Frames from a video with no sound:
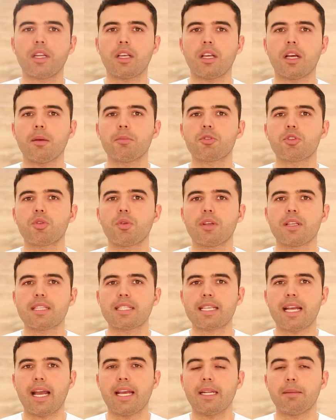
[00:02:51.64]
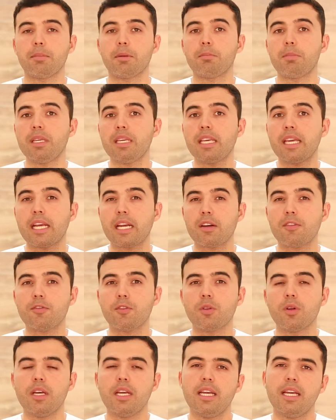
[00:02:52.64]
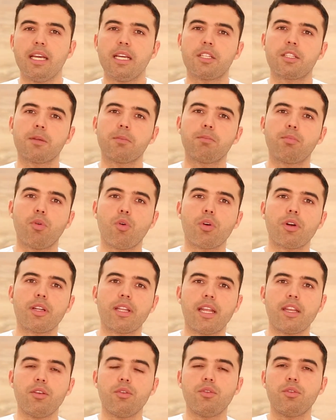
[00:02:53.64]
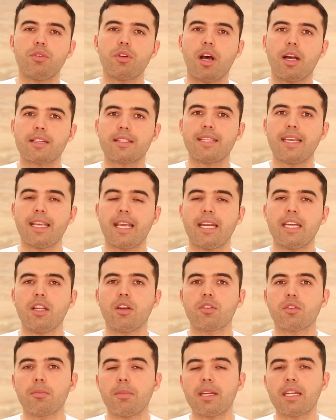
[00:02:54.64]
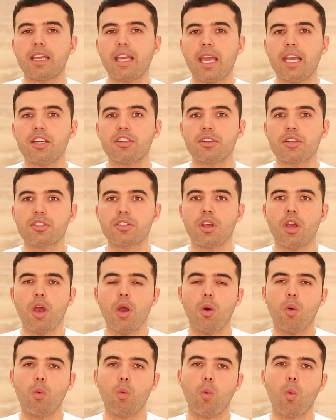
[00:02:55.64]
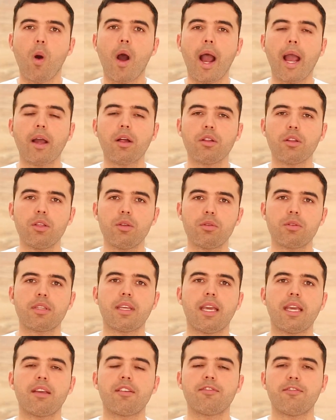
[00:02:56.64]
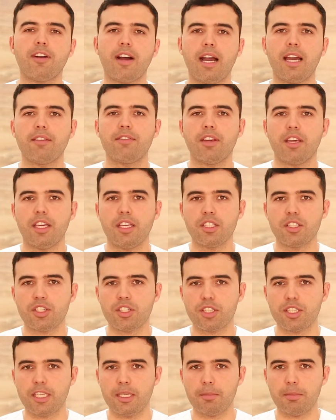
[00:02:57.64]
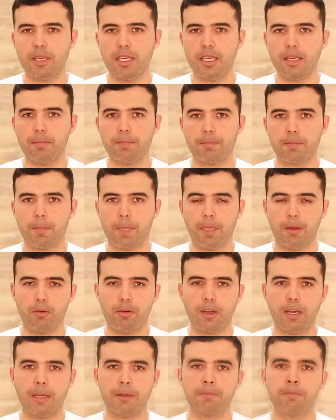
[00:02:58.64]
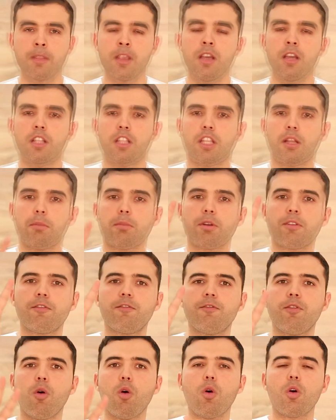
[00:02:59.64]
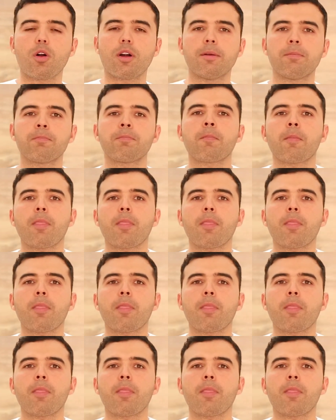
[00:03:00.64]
it comes to anxiety, but be careful. It's important that you do not take any other medications while you take 5-HTP. Okay, number four,